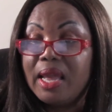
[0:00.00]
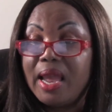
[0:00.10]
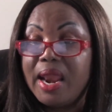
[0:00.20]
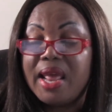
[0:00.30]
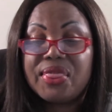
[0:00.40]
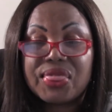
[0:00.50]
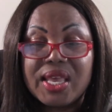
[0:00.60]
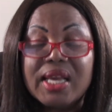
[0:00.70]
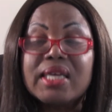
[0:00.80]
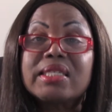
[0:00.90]
And I
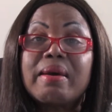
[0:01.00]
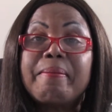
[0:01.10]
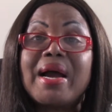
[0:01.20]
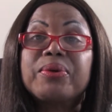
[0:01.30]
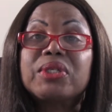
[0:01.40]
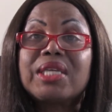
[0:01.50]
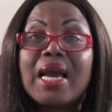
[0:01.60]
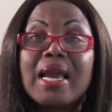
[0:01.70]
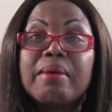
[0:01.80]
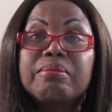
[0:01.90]
think it's about
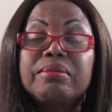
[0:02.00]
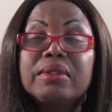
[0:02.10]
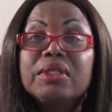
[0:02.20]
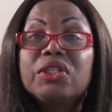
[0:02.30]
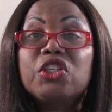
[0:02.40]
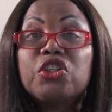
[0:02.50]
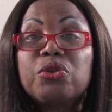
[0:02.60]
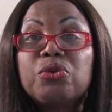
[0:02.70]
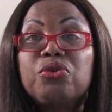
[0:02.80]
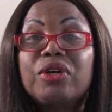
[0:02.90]
time,
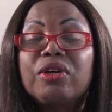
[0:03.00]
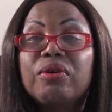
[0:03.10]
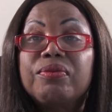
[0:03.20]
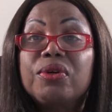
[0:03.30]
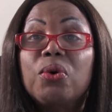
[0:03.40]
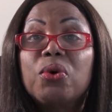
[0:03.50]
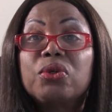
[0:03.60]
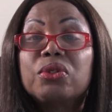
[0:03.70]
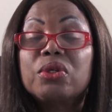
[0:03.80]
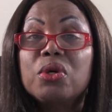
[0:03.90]
children of
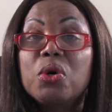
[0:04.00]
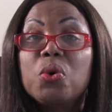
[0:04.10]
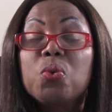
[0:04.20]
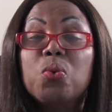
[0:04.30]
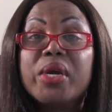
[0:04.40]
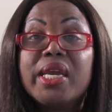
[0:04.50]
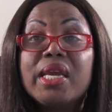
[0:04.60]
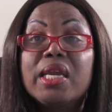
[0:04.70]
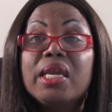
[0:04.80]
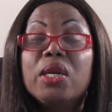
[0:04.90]
God,
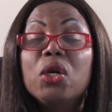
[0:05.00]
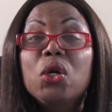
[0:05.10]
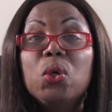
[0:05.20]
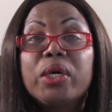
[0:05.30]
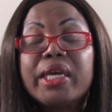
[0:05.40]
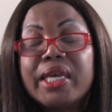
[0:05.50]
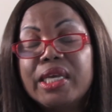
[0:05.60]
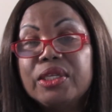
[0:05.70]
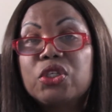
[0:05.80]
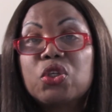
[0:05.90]
we look
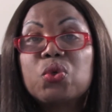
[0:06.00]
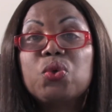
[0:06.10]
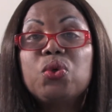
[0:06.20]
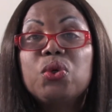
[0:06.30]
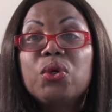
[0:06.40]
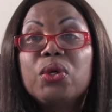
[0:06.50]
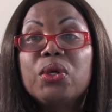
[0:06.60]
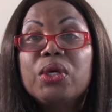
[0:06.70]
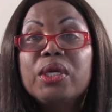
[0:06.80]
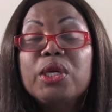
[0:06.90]
into
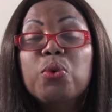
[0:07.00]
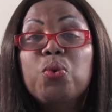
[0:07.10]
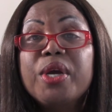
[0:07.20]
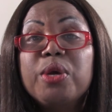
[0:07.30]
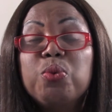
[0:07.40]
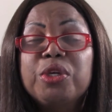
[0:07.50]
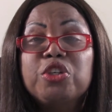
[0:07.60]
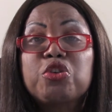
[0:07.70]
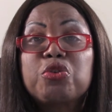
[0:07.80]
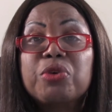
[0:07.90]
the way we
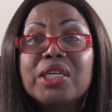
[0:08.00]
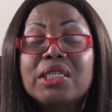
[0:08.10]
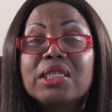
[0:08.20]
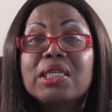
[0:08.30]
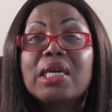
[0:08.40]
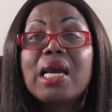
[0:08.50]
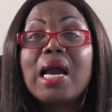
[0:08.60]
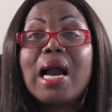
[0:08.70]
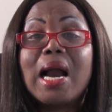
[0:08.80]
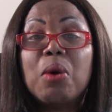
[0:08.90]
treat
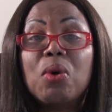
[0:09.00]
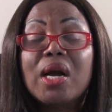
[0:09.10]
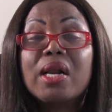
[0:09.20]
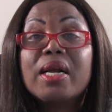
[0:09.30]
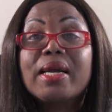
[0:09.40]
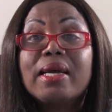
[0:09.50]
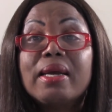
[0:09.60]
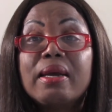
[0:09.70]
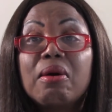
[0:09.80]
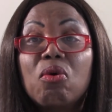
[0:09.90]
our
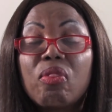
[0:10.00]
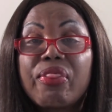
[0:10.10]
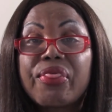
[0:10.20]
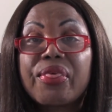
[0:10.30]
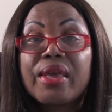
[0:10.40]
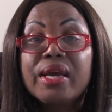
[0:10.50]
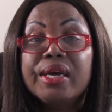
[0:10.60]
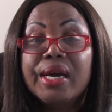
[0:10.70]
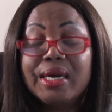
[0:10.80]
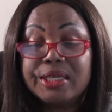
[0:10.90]
health,
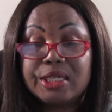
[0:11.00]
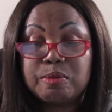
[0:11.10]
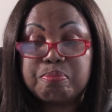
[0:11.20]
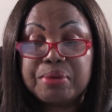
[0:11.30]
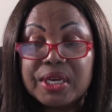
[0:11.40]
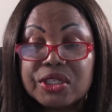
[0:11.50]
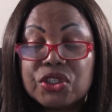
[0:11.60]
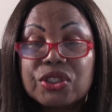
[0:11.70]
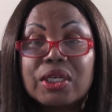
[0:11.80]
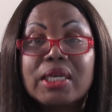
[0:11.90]

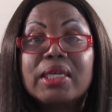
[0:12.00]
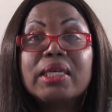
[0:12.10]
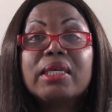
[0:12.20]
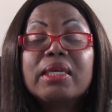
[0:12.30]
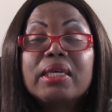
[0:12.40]
especially